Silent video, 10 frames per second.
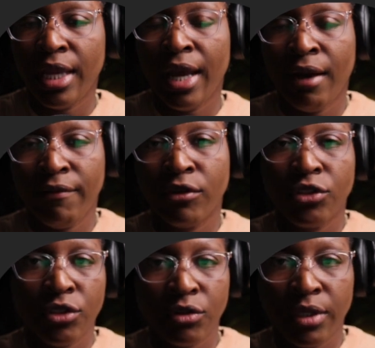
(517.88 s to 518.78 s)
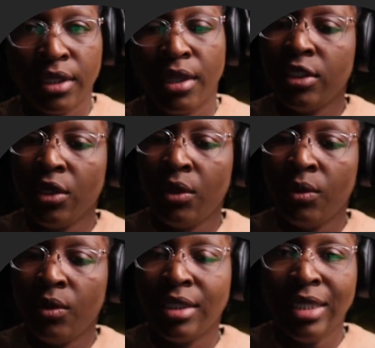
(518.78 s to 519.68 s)
they have string.
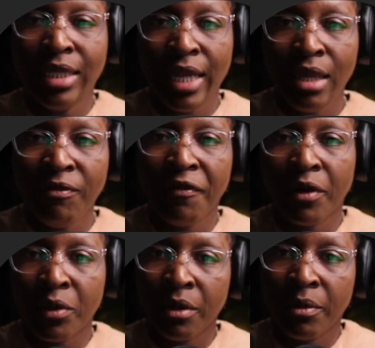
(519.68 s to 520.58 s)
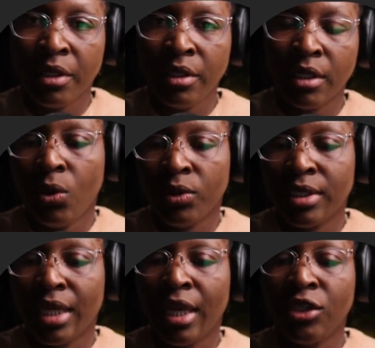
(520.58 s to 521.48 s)
So the name variable
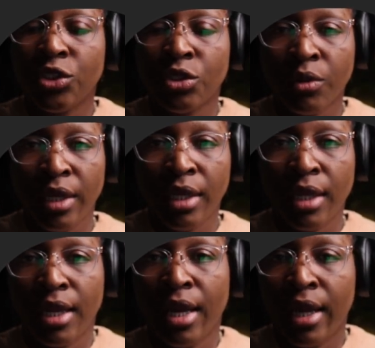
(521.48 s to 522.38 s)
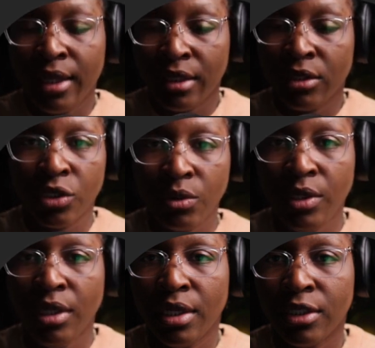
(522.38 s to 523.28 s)
holds a string, and the
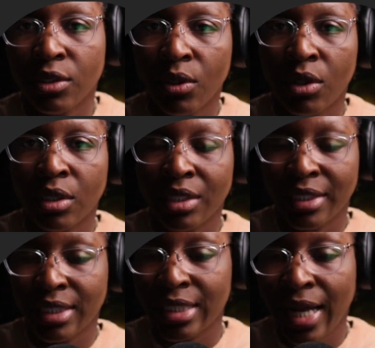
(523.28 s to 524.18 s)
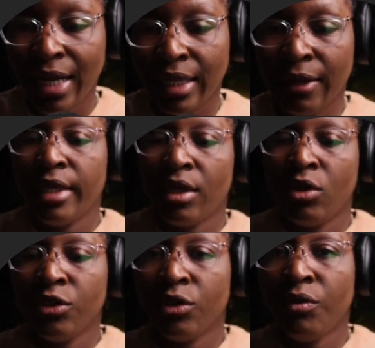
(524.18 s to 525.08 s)
string is called Sally. I
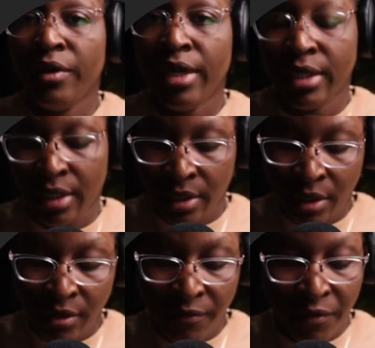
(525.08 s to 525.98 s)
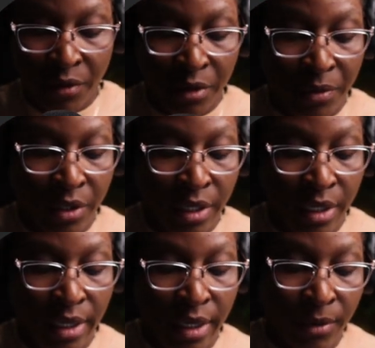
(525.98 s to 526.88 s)
can also create another
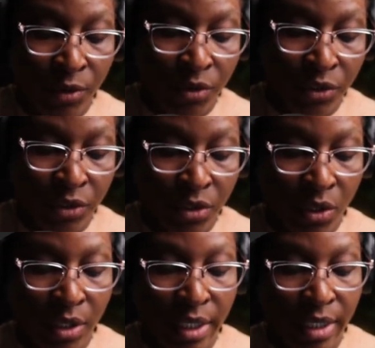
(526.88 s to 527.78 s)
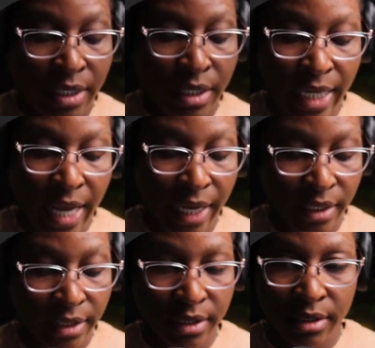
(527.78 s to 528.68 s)
variable, and I'm going to call it
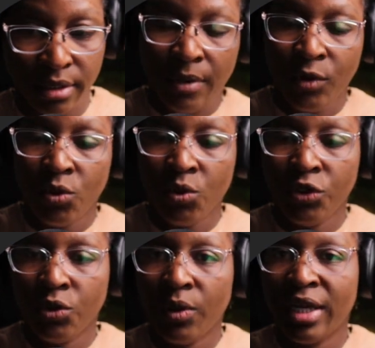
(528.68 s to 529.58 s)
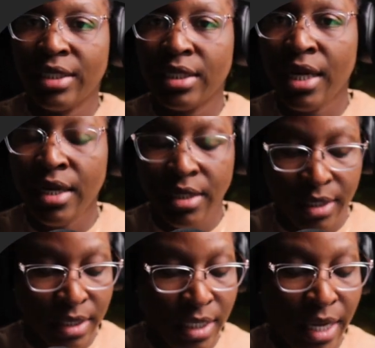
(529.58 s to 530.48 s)
tax, and I'm going to assign
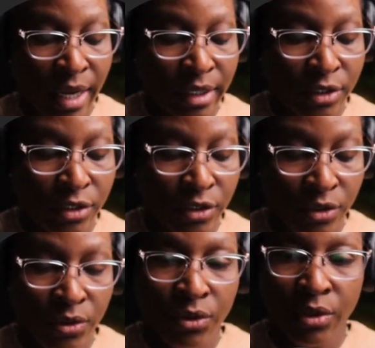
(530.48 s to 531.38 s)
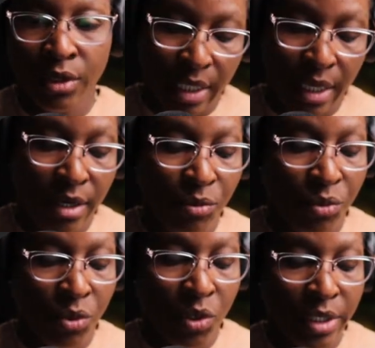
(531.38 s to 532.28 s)
this tax to
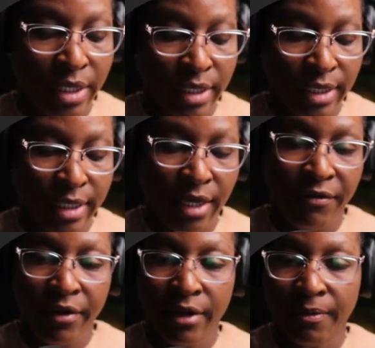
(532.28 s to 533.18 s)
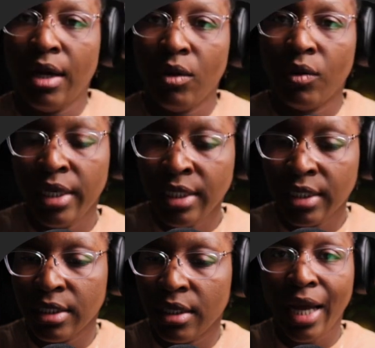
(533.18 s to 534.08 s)
10.7. Now
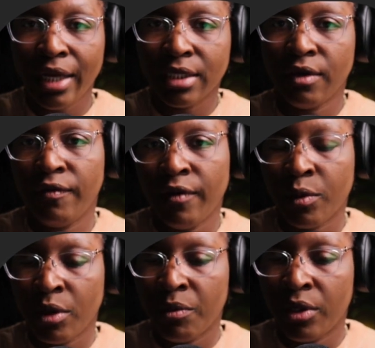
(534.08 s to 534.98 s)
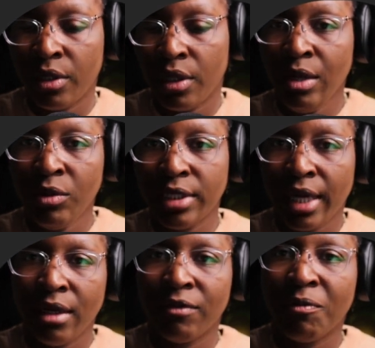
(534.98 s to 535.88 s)
this tax variable
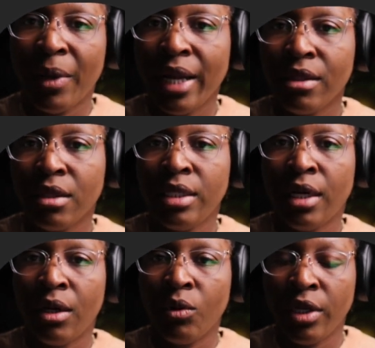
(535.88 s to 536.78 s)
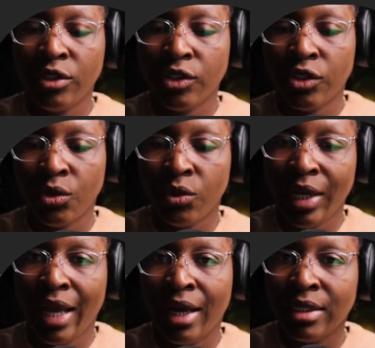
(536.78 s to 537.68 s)
inside of Python now is
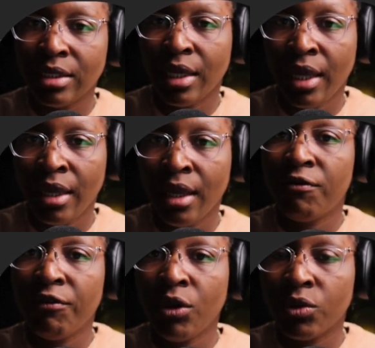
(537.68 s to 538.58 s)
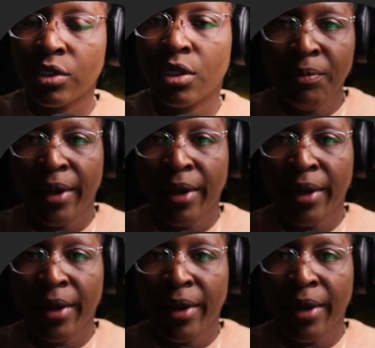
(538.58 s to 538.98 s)
stored as a float. In